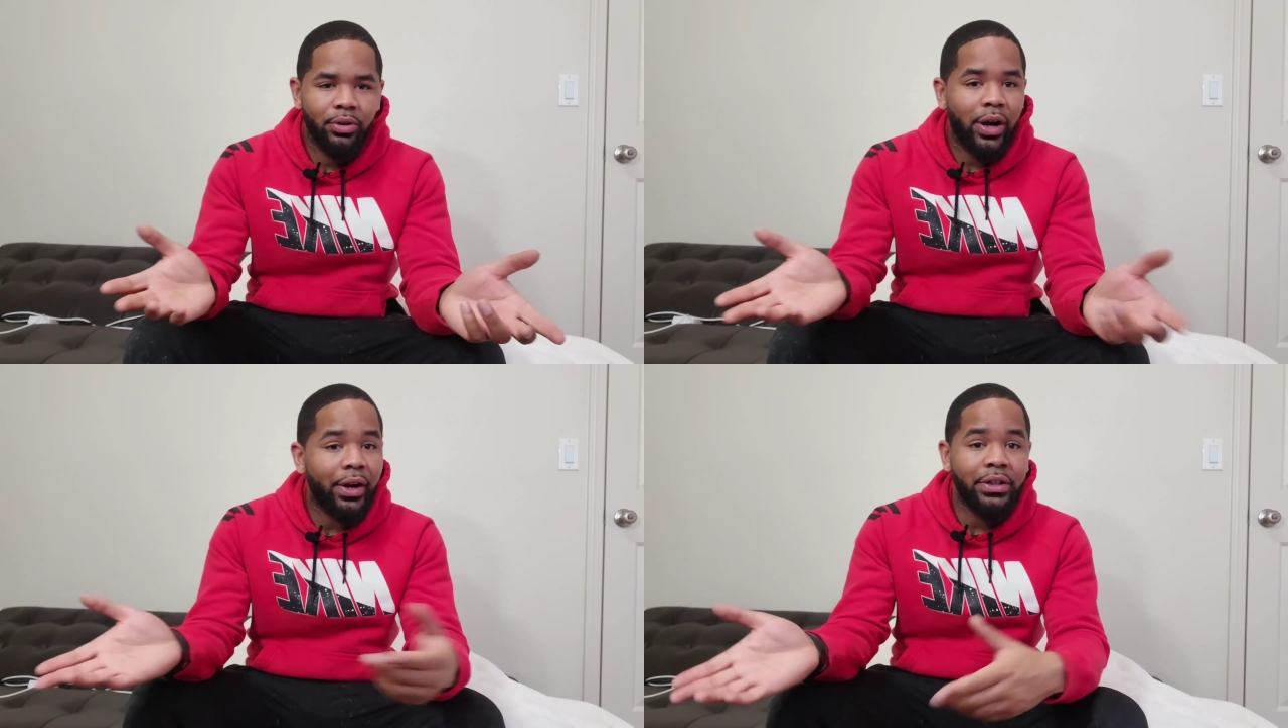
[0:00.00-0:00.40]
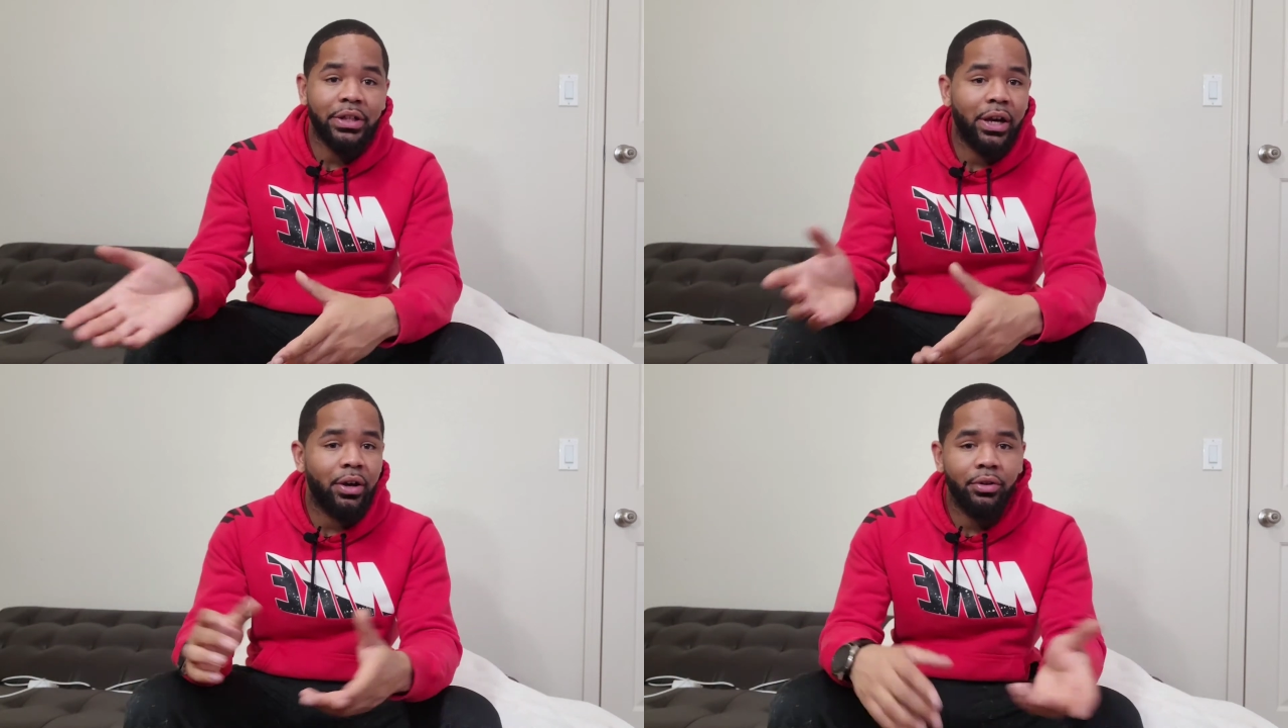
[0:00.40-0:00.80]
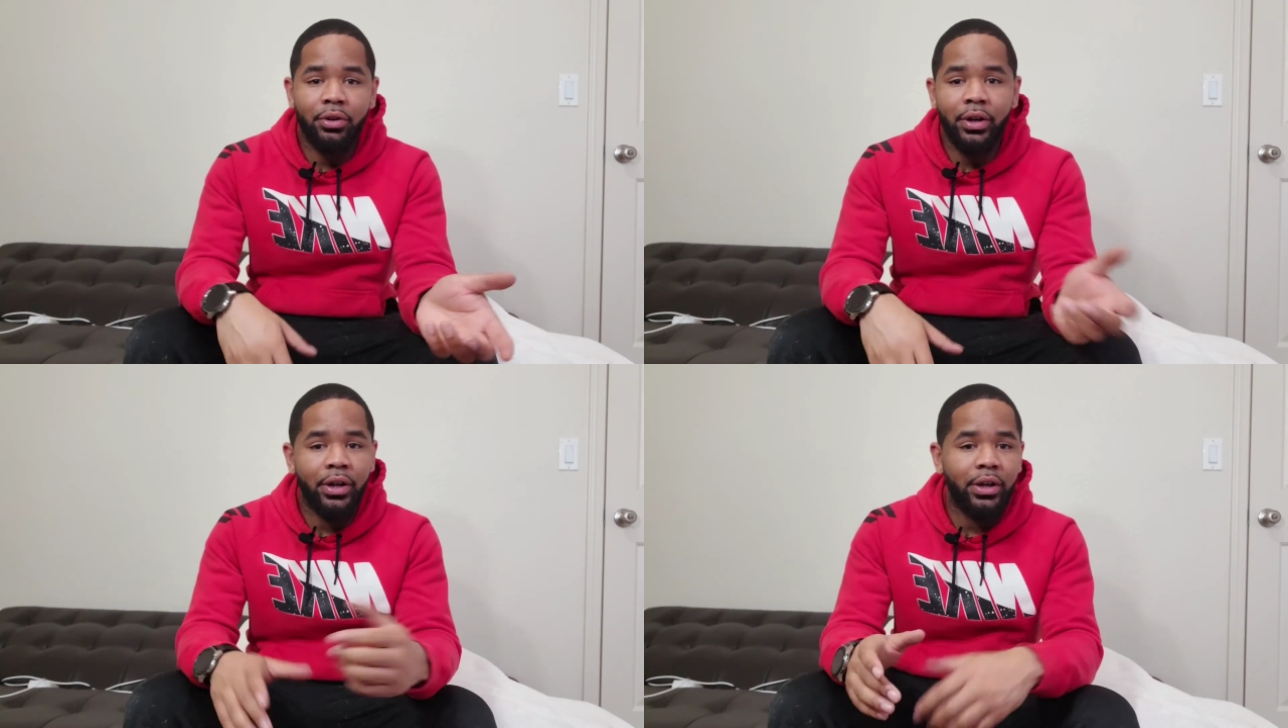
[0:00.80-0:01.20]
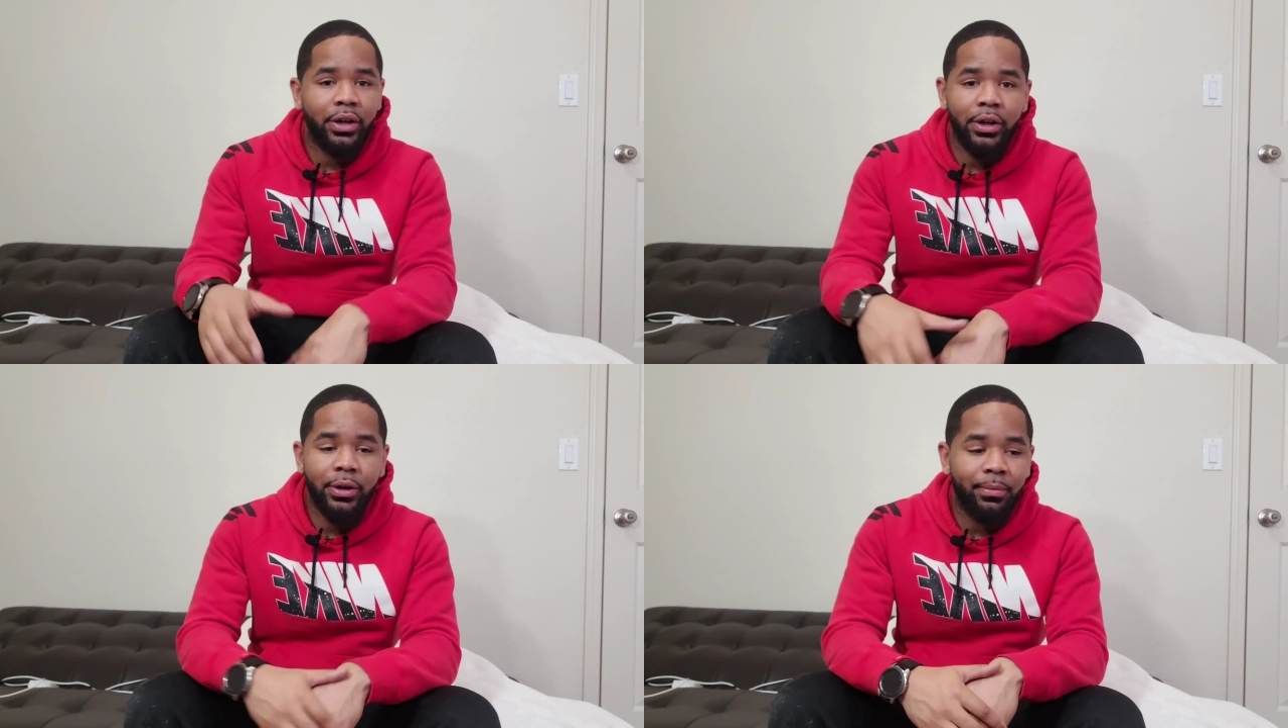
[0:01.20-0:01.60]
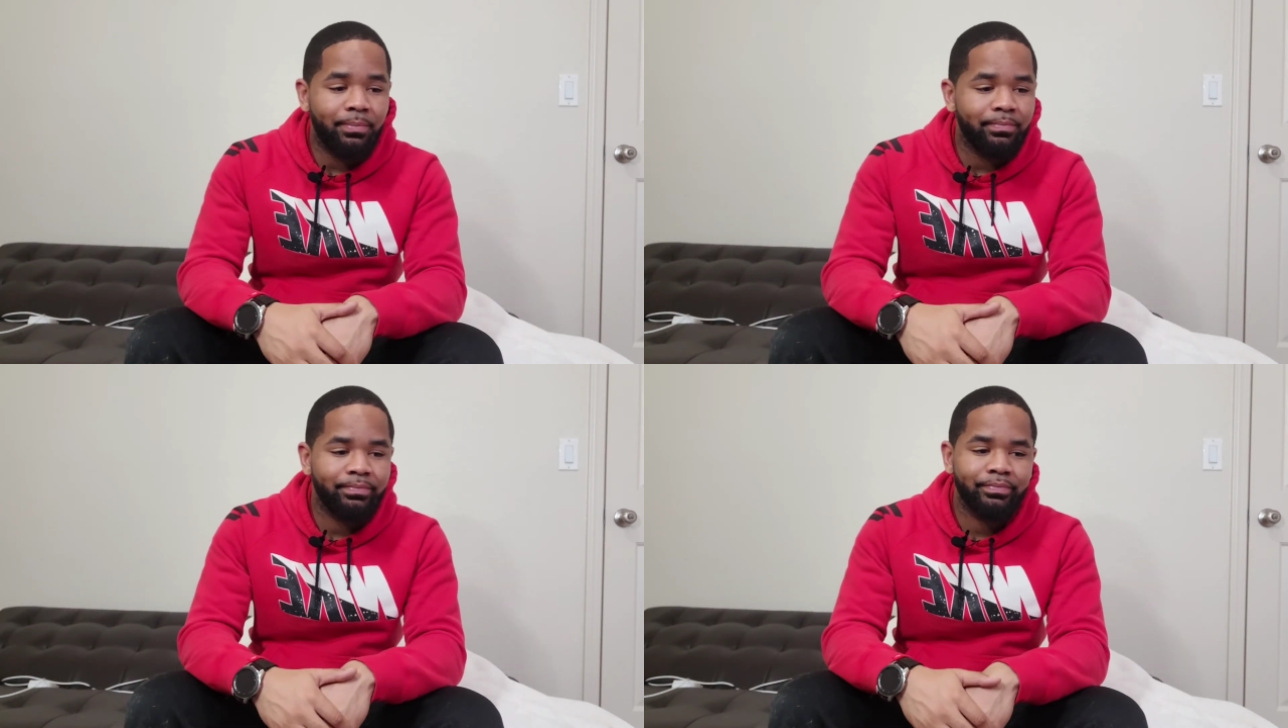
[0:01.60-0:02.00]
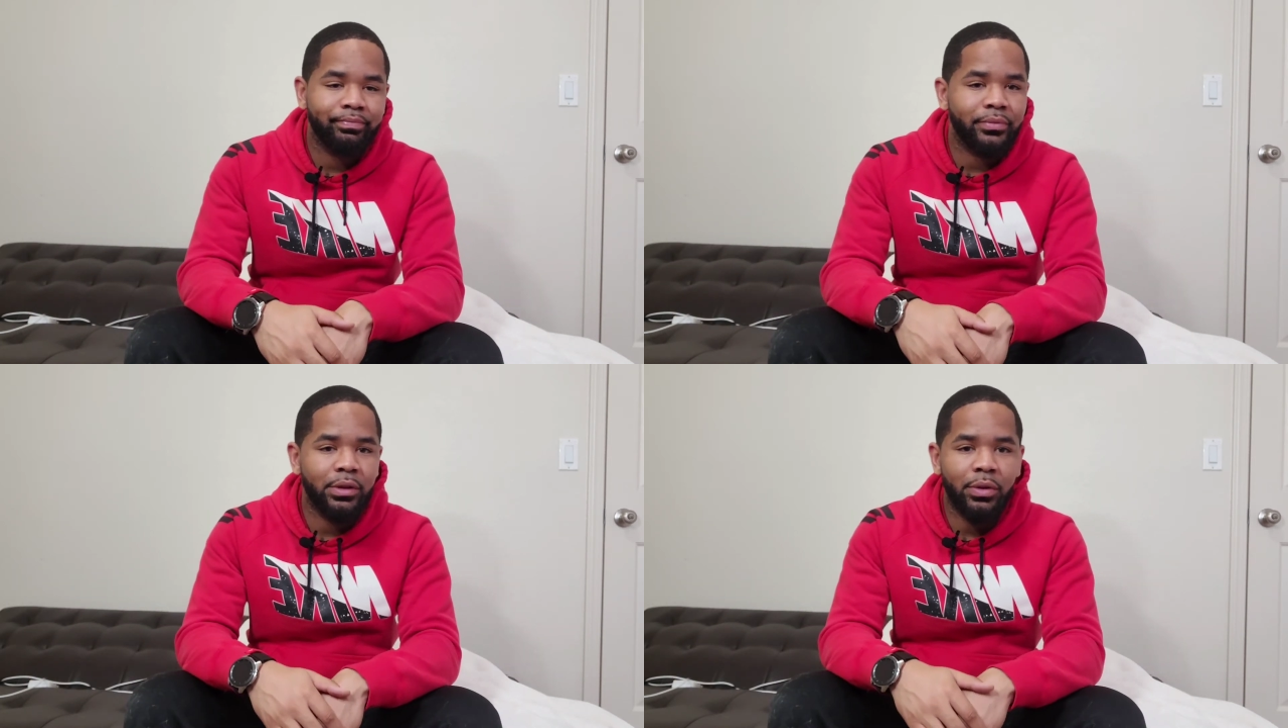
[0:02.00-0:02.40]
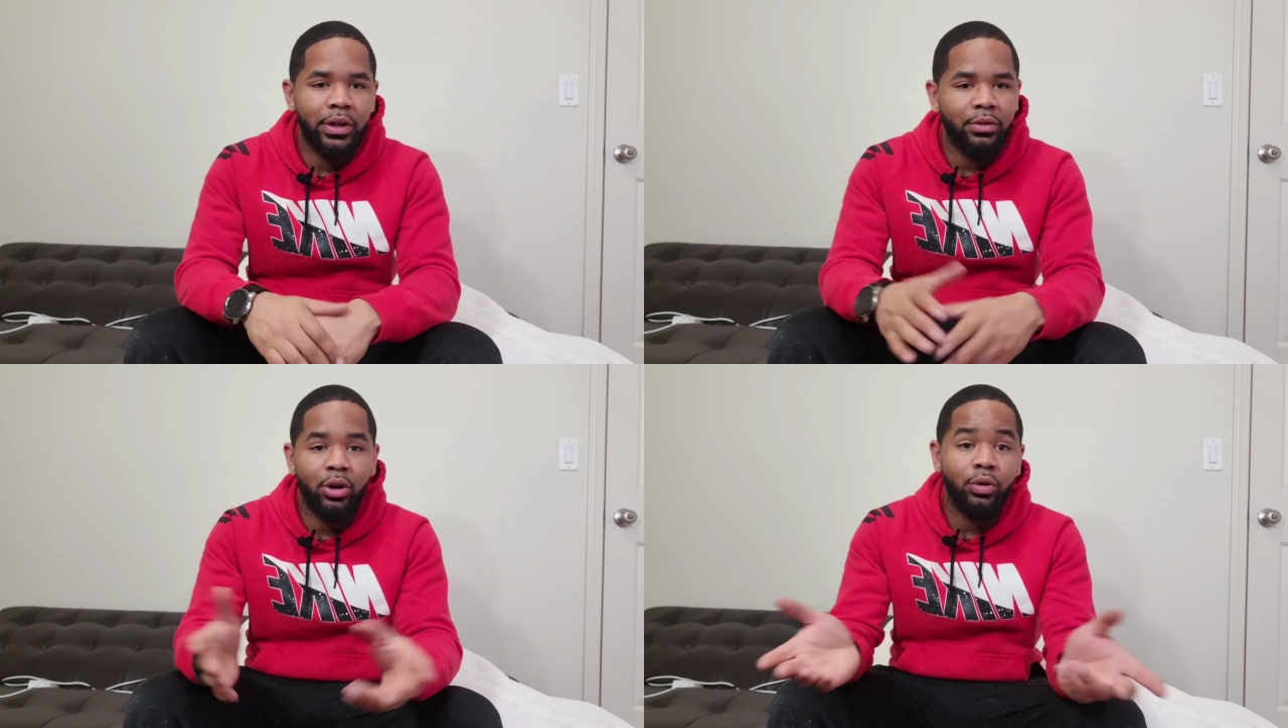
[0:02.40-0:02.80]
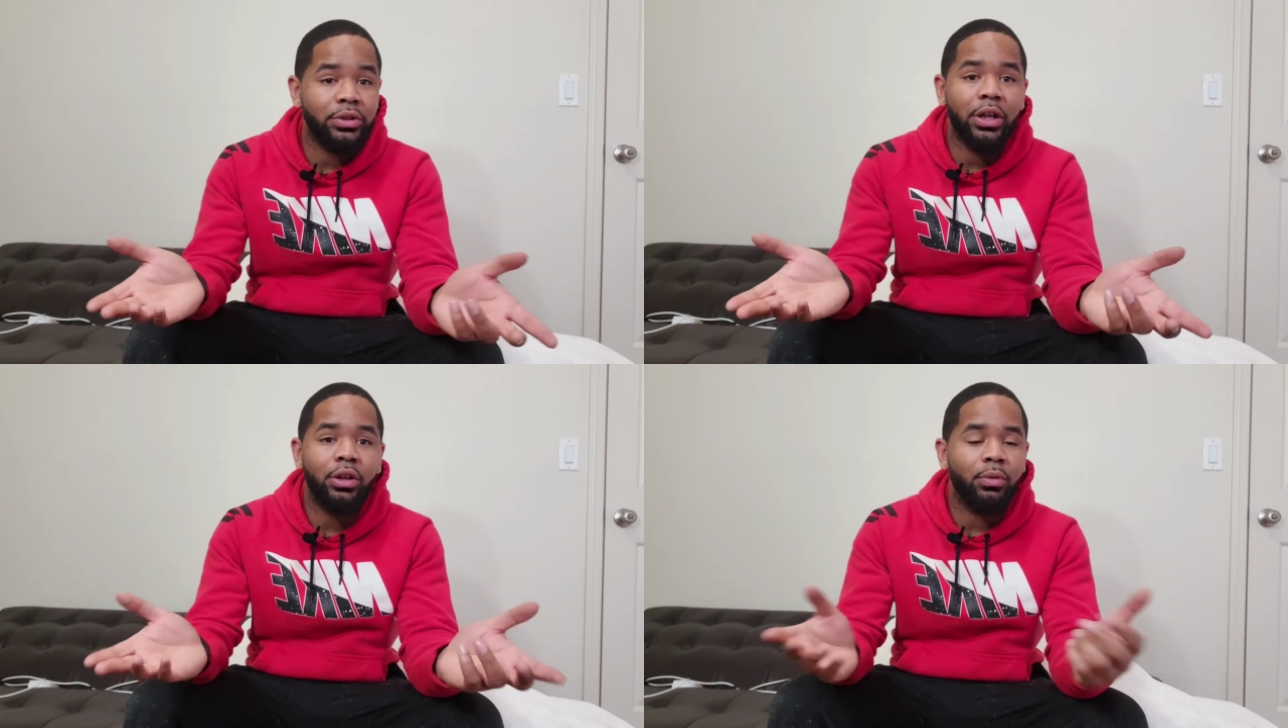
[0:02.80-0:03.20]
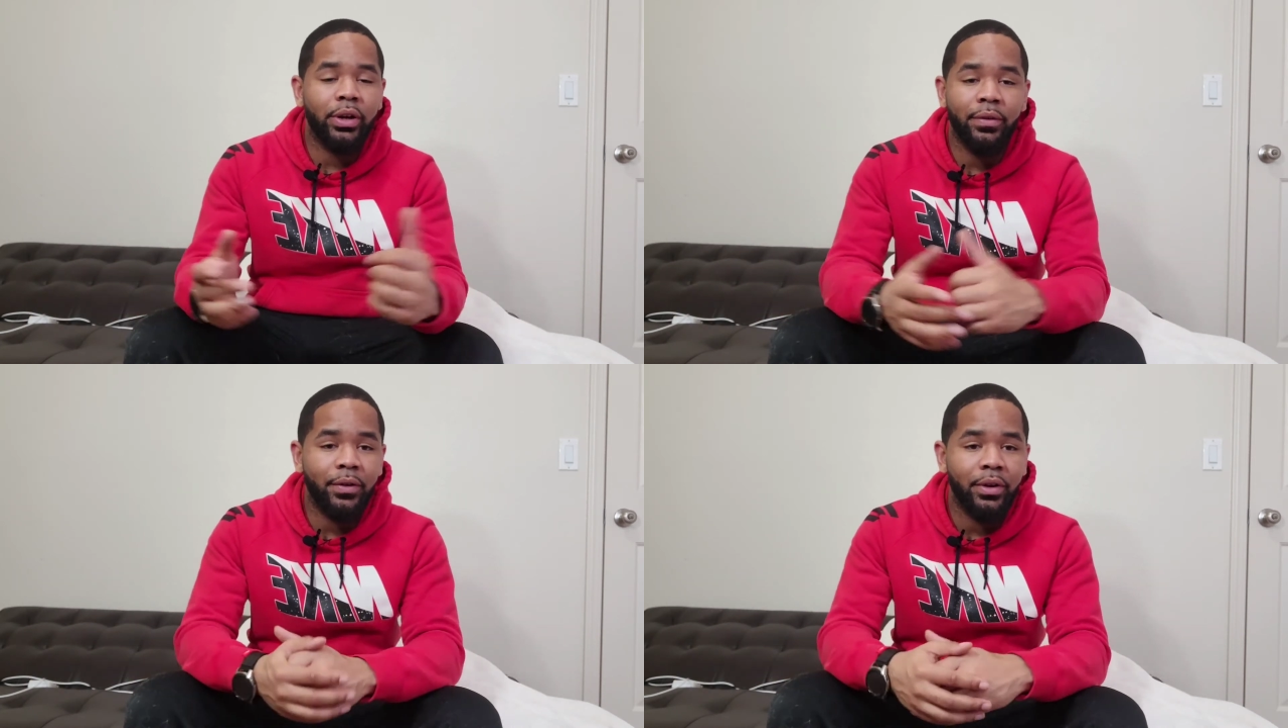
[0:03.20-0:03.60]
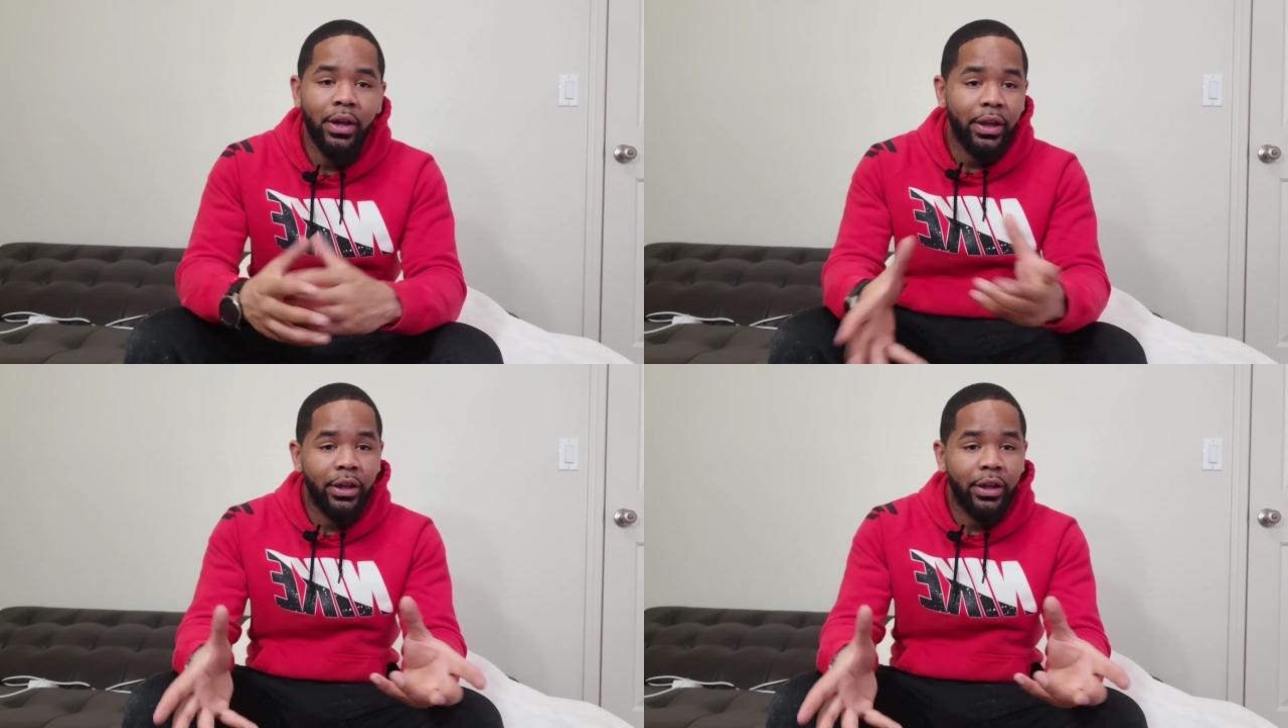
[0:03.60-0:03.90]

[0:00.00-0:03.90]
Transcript: out of town, you're in a hotel or whatever,